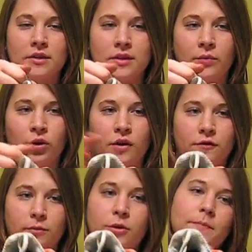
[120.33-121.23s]
It's a lot more
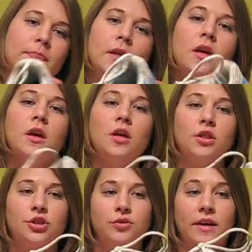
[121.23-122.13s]
comfortable.
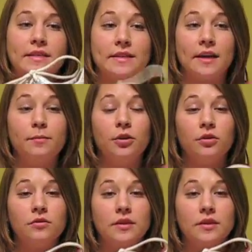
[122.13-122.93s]
The shoe has a lot of pros.